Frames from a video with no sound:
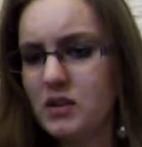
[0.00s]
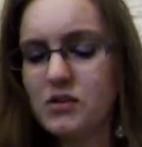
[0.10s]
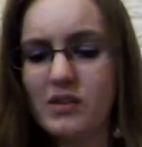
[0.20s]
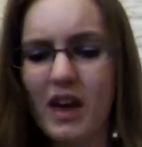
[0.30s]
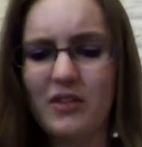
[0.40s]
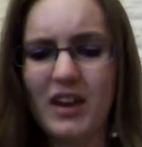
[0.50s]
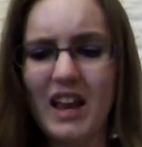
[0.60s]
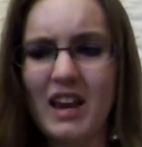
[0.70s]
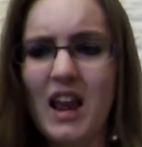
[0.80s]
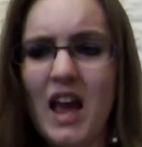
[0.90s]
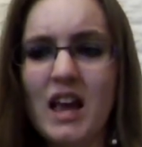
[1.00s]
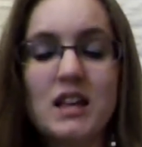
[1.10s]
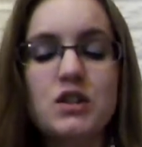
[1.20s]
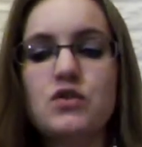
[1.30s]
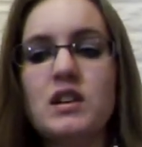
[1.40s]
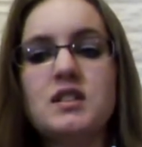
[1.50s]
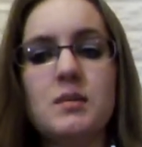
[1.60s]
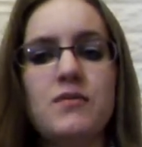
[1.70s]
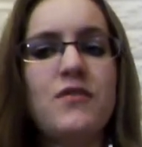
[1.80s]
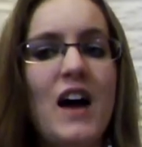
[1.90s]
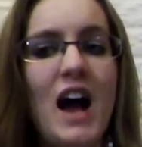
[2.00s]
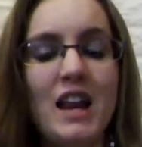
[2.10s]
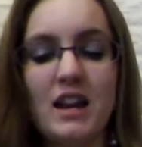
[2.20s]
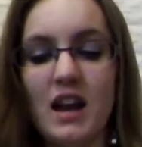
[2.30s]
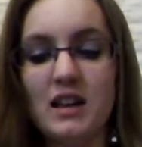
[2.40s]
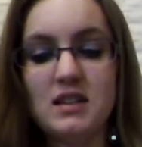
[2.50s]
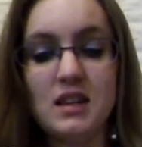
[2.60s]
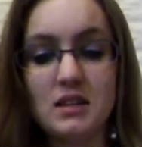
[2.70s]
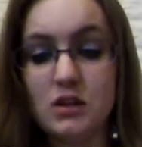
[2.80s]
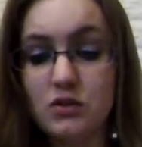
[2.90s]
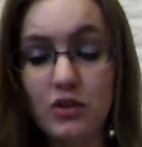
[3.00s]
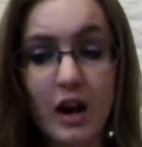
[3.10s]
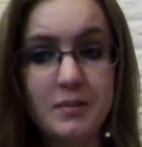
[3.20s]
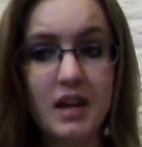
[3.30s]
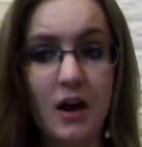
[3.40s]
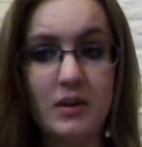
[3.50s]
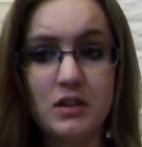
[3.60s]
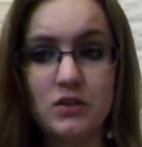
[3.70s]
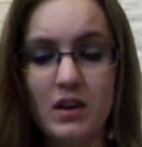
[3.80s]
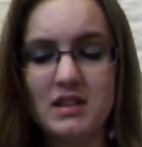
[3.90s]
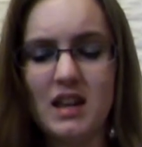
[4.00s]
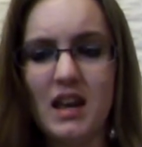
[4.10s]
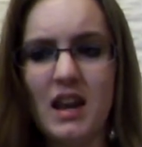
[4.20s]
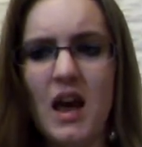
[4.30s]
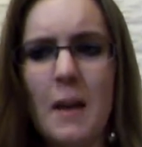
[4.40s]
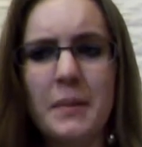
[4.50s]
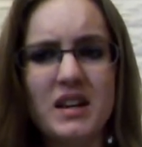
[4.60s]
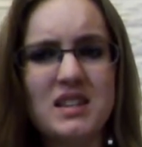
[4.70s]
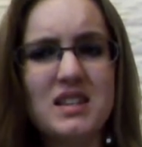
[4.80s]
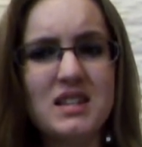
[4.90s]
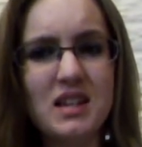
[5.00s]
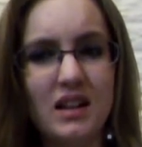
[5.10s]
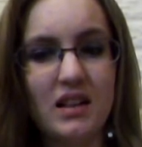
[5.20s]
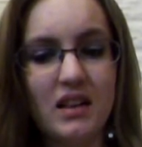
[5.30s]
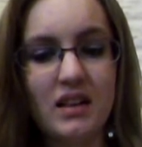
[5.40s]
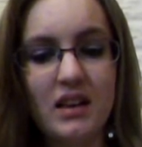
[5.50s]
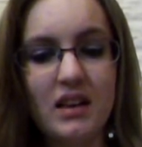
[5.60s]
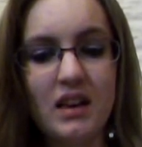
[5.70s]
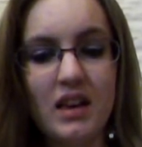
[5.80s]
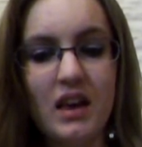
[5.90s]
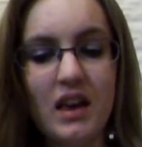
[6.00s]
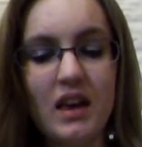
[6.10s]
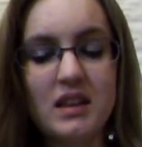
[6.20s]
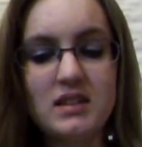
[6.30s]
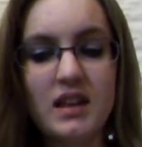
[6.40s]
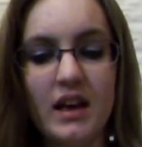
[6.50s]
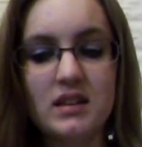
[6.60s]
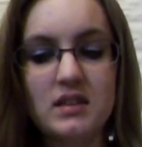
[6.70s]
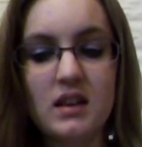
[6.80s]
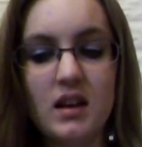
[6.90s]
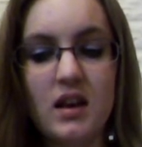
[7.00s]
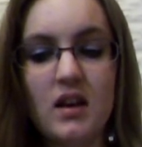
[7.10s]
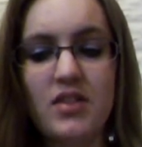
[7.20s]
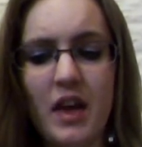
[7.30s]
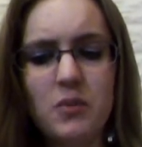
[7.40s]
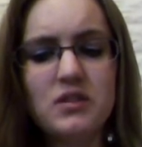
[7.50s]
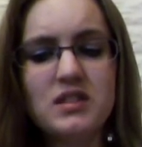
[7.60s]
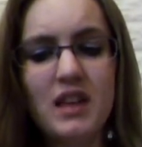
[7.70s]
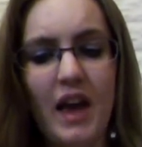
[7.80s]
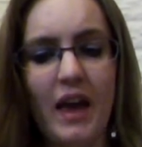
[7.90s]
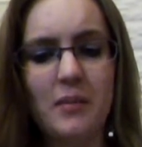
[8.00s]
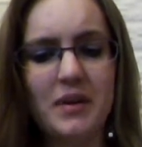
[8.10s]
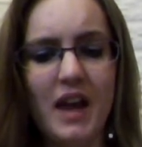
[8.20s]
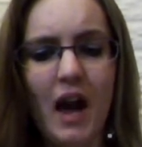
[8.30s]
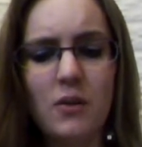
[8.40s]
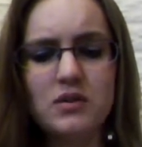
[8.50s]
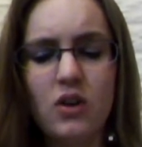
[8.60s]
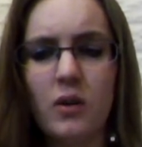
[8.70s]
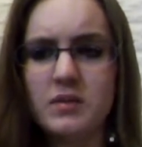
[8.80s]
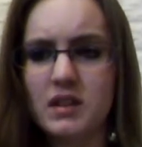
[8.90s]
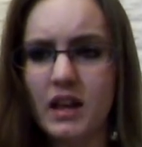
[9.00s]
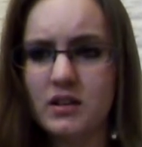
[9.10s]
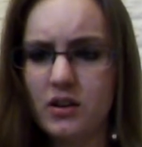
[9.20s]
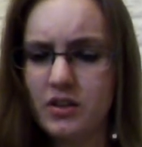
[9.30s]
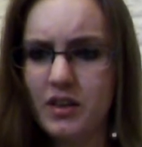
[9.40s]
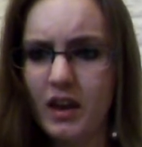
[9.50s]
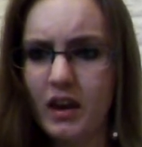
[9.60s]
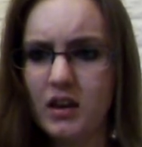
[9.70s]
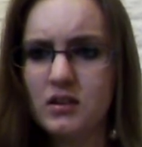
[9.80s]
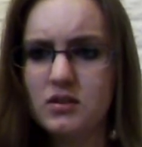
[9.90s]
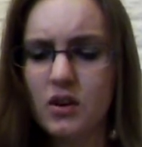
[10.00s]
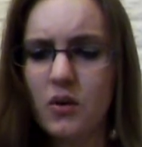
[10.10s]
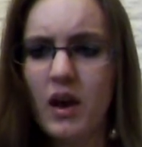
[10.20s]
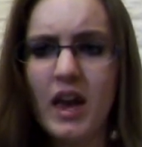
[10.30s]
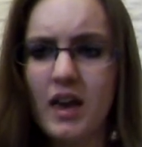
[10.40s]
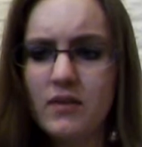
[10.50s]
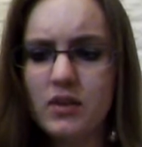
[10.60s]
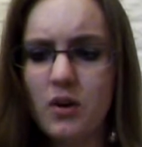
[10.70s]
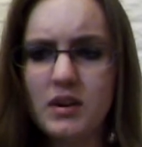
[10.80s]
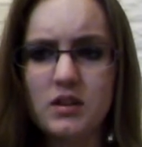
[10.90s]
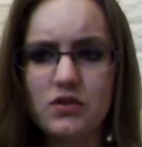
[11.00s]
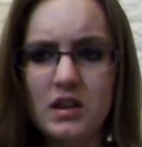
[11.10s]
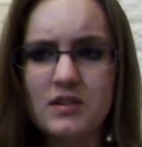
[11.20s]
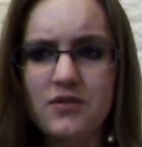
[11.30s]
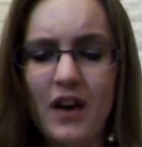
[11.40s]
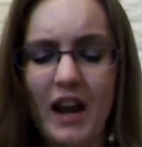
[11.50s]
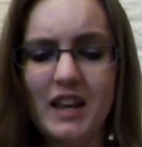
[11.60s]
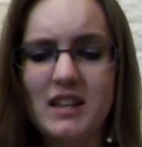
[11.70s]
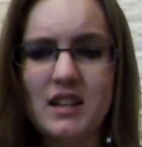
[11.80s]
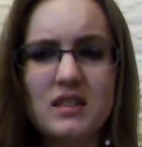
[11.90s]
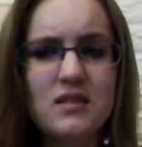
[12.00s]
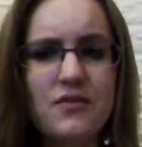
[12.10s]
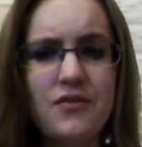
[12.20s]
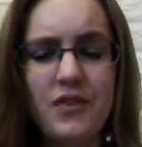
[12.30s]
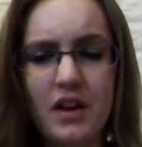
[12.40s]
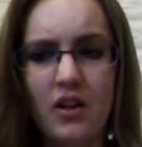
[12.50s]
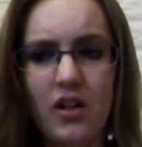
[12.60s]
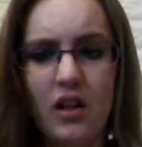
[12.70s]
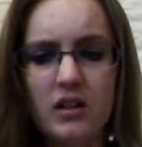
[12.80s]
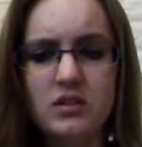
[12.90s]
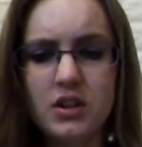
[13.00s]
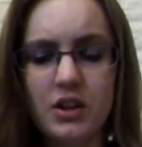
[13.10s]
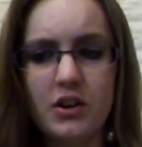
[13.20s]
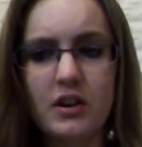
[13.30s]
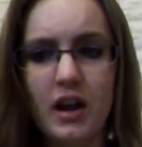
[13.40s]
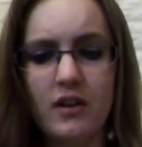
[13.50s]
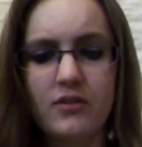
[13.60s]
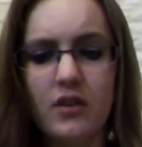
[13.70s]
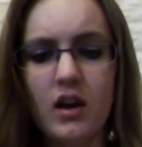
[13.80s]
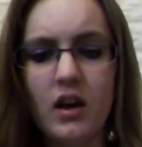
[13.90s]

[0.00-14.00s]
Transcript: the social gathering, and he's dressed up fine and nice, and he describes how he's dressed, but still, he says, they will say, but how his arms and legs are thin. So even though he's dressed fine, he doesn't feel secure enough